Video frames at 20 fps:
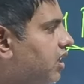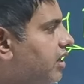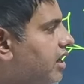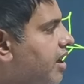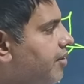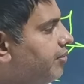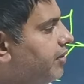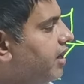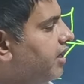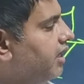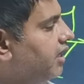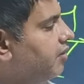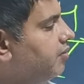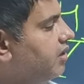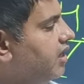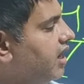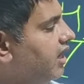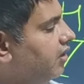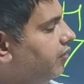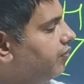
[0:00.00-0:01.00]
Left
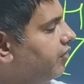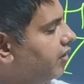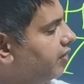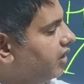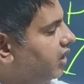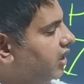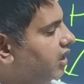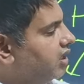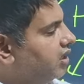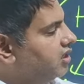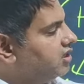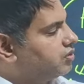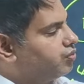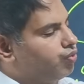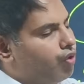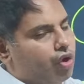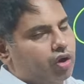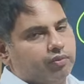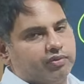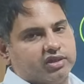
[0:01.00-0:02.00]
atrium, left ventricle's
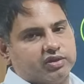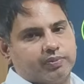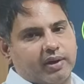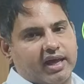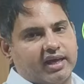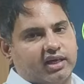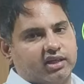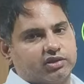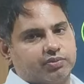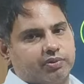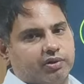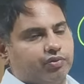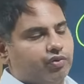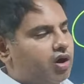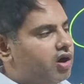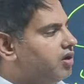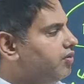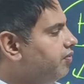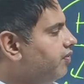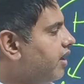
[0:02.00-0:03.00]
valve is bicuspid
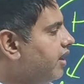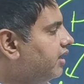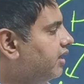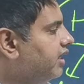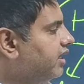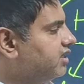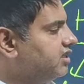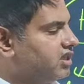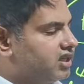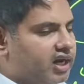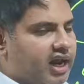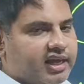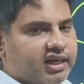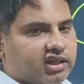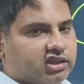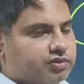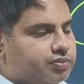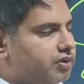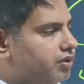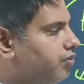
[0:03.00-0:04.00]
valve, and there is a
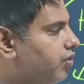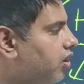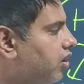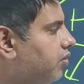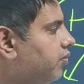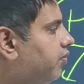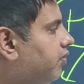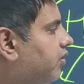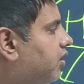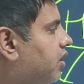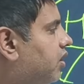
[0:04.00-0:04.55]
tricuspid valve.